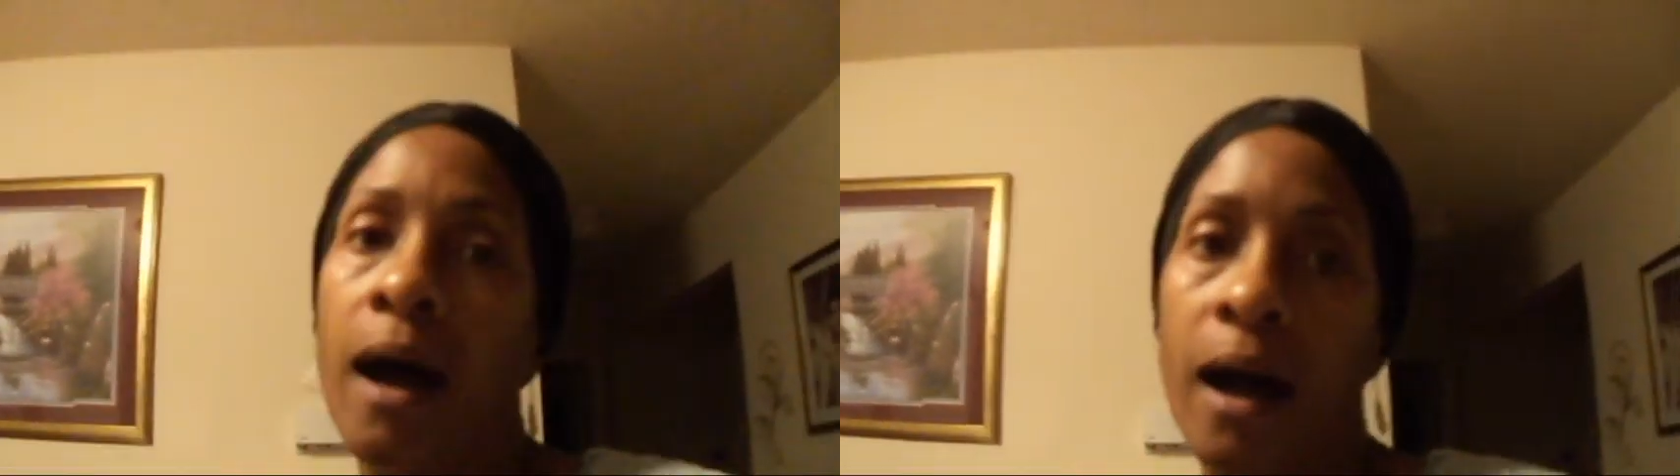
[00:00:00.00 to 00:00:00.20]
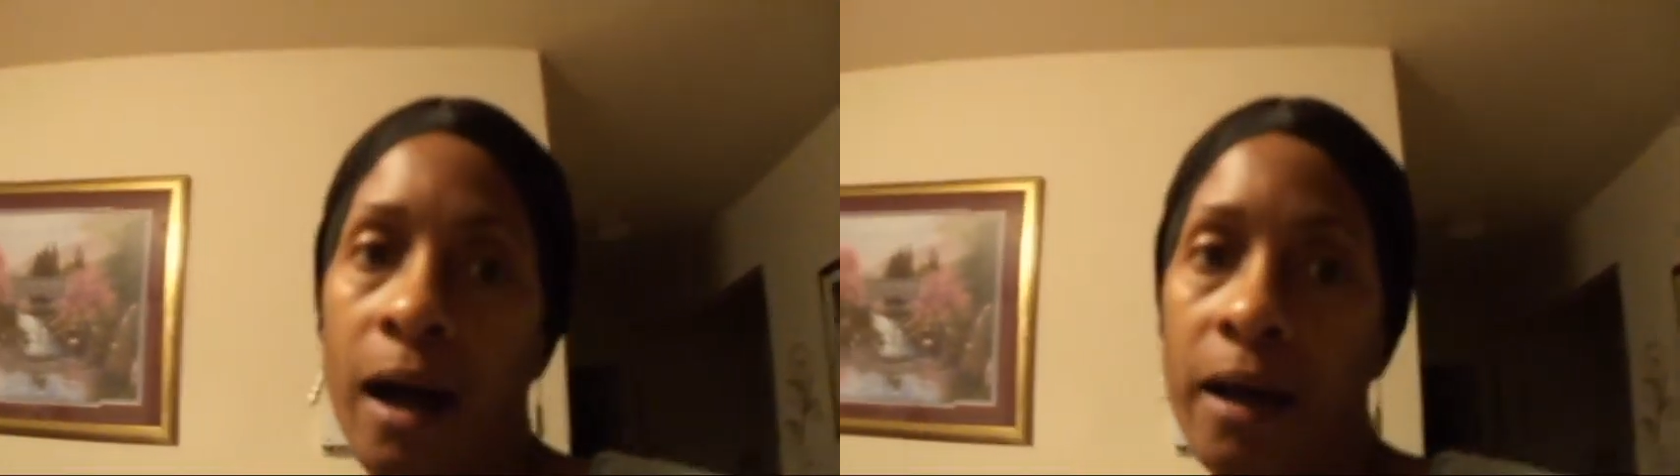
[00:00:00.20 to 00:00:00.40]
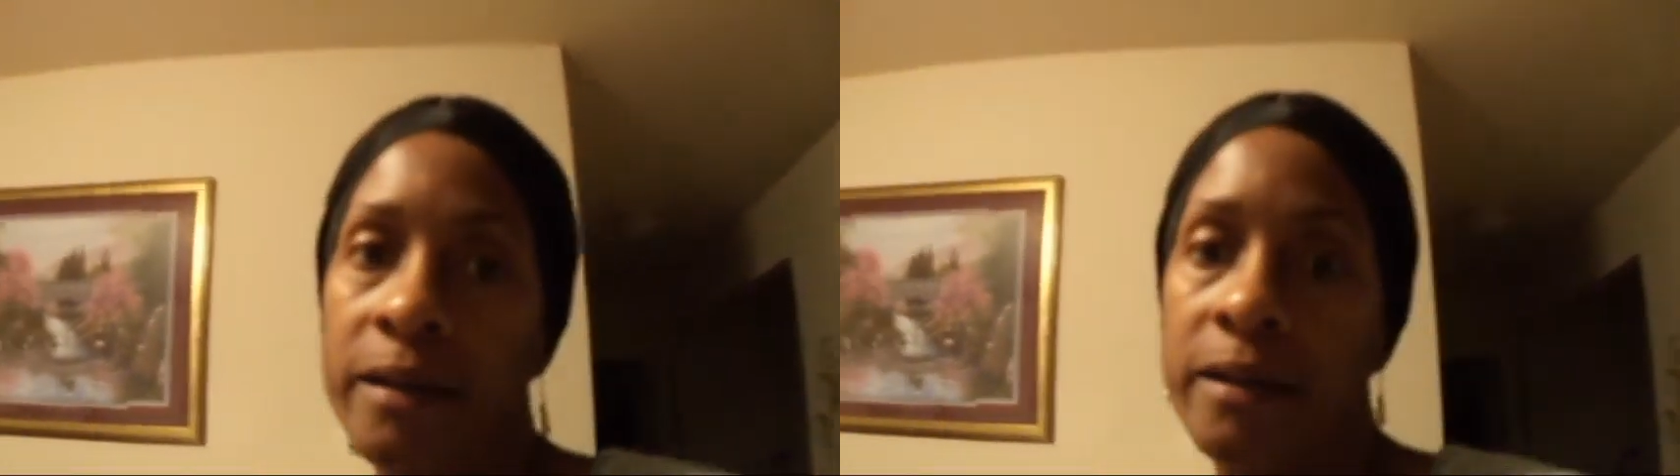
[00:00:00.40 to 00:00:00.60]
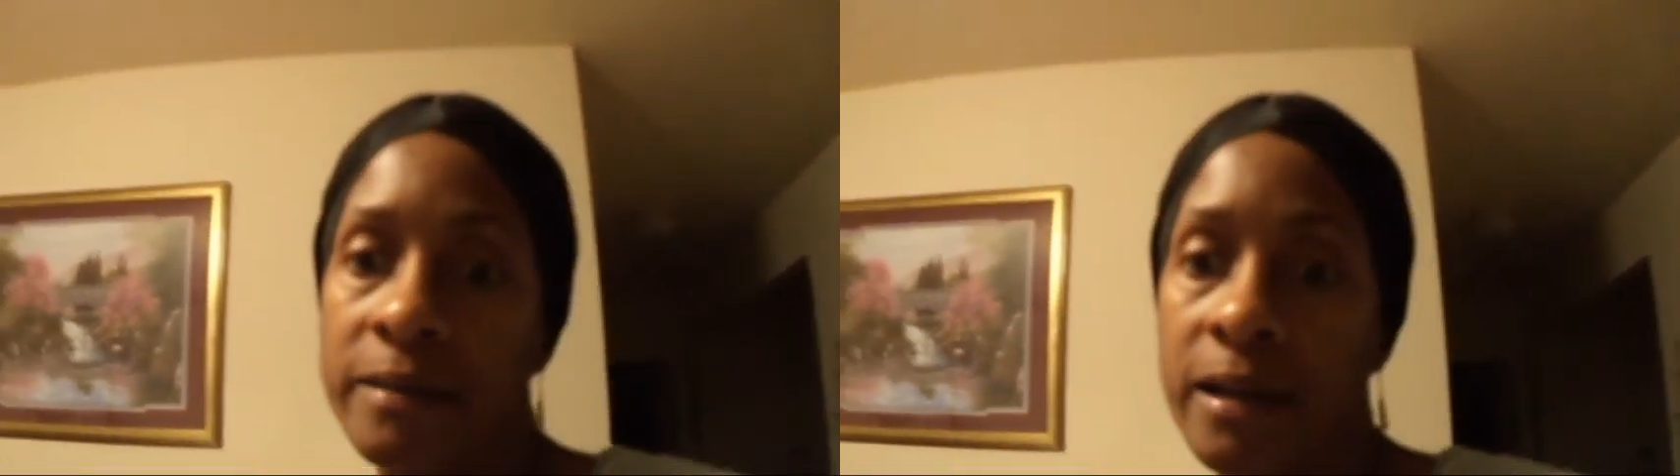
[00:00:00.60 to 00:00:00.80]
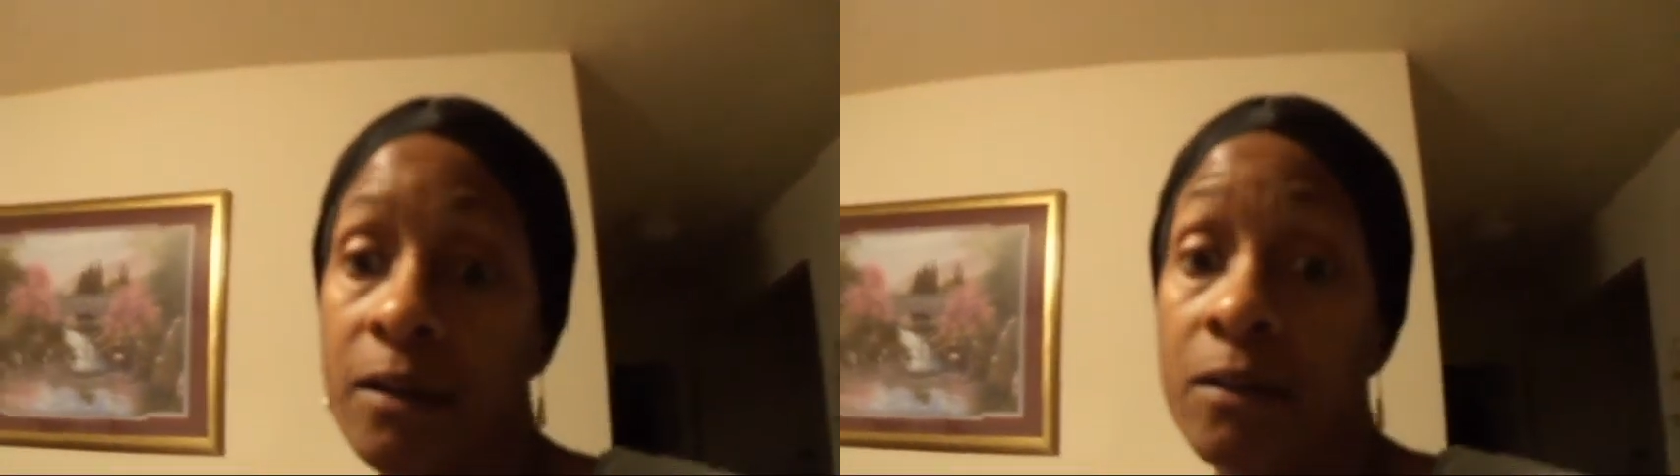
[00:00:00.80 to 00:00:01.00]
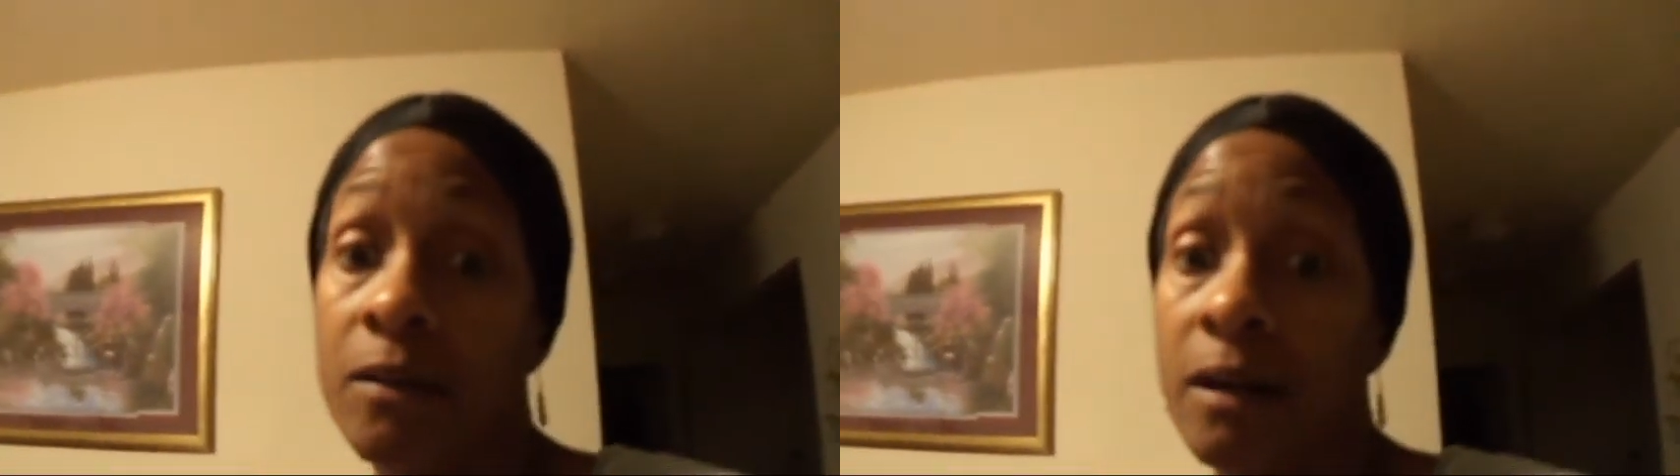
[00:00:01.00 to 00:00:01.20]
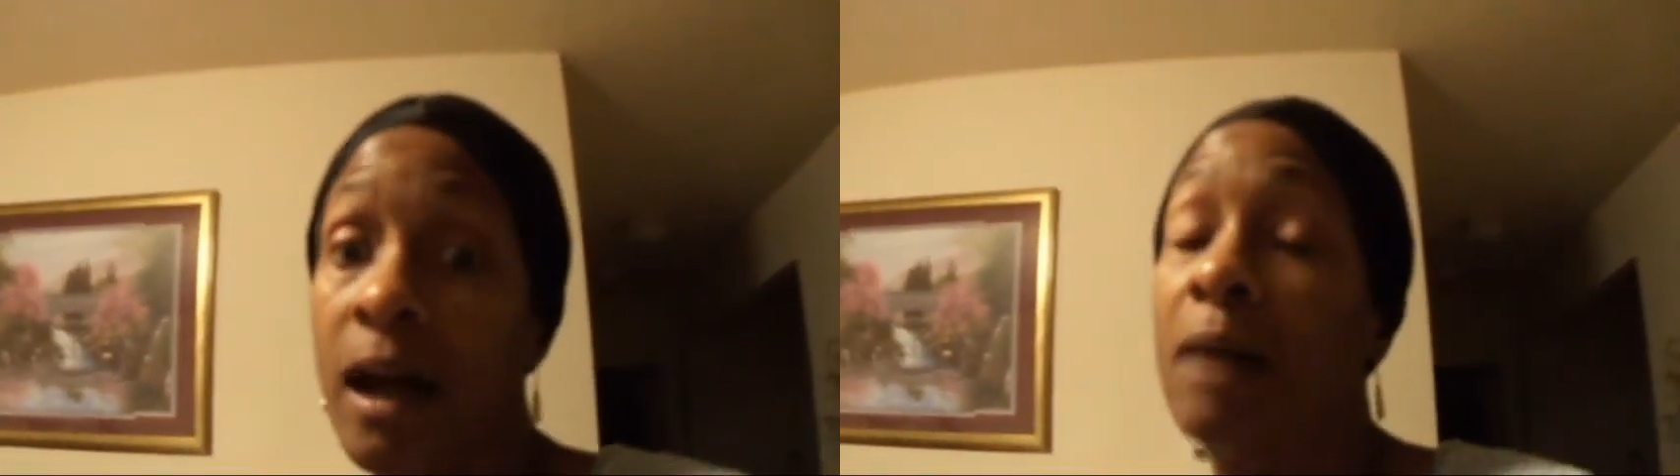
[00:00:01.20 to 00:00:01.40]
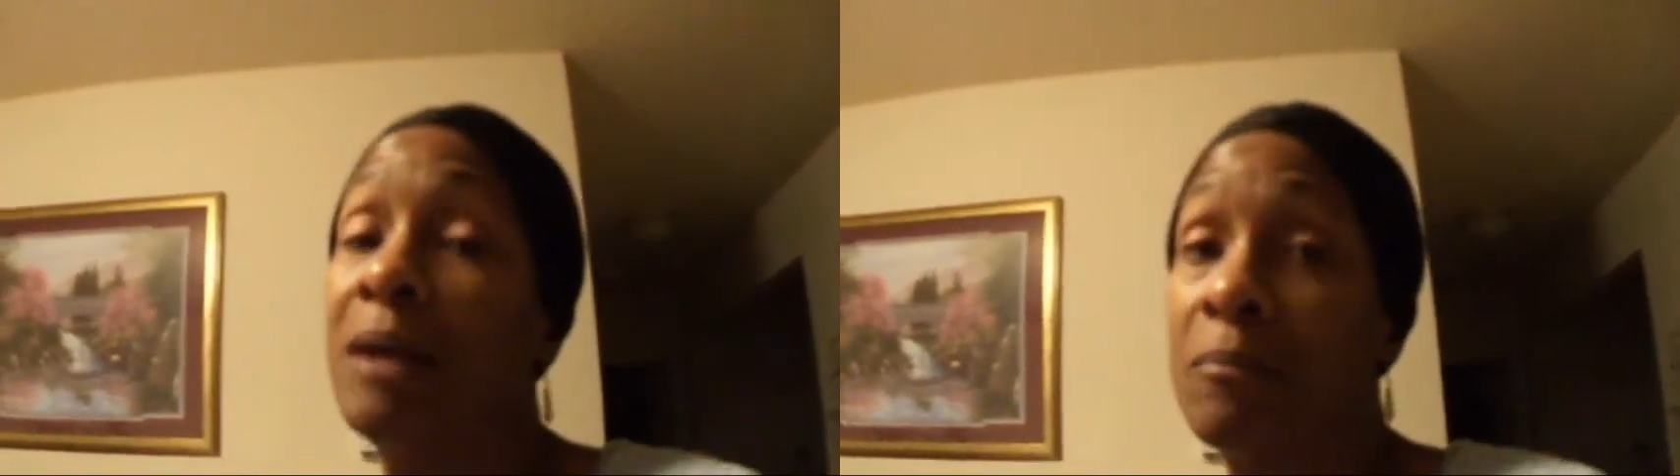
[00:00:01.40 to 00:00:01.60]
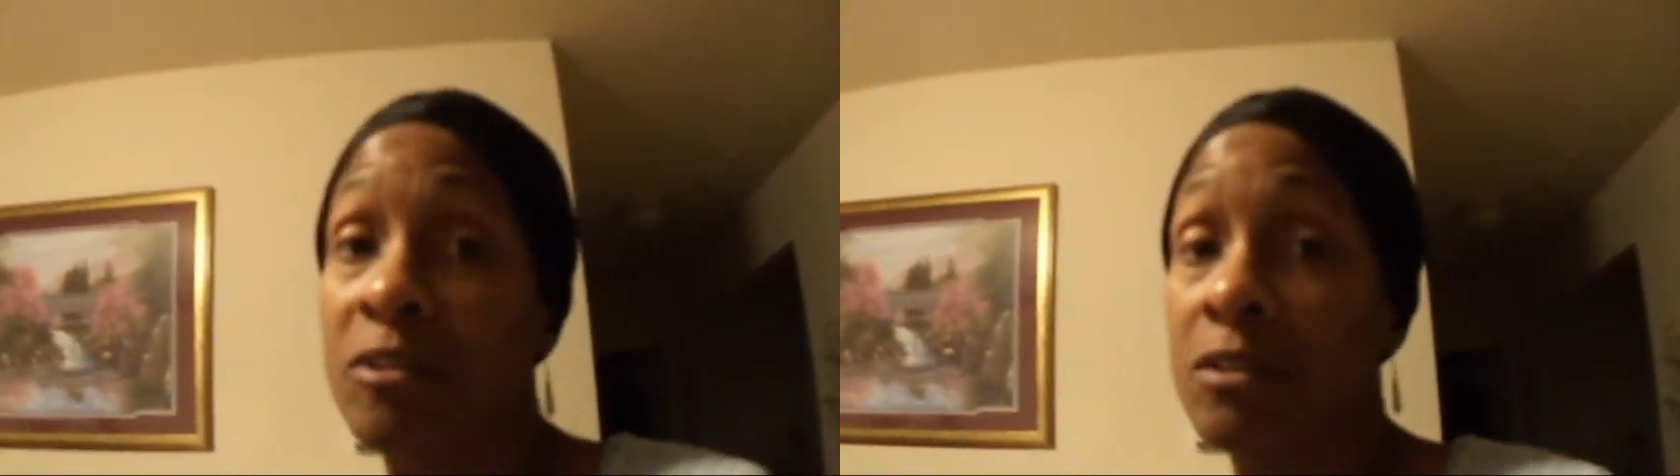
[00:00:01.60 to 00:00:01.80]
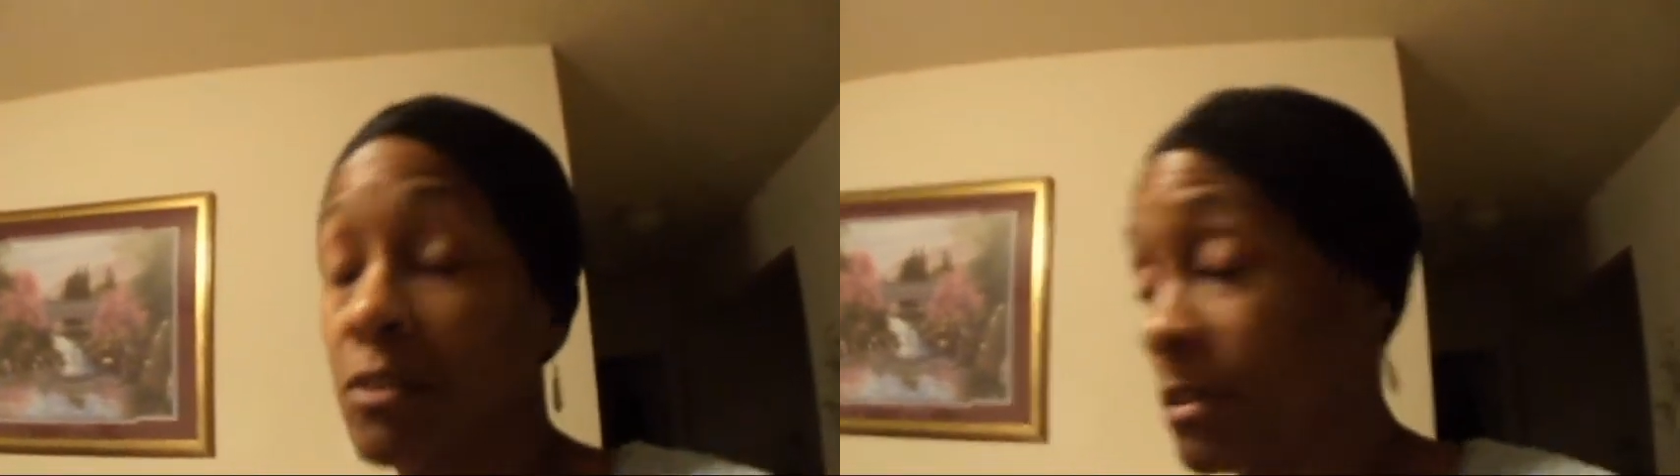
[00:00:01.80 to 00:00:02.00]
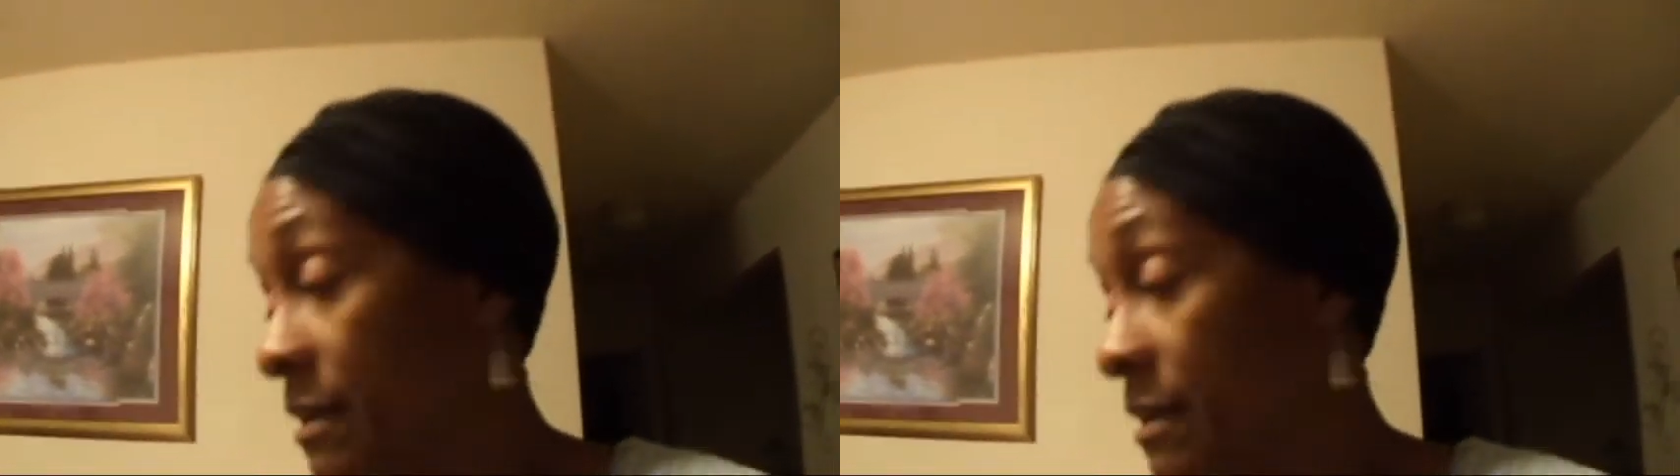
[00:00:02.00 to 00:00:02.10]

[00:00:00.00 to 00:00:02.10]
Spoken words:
I can tell I'm absolutely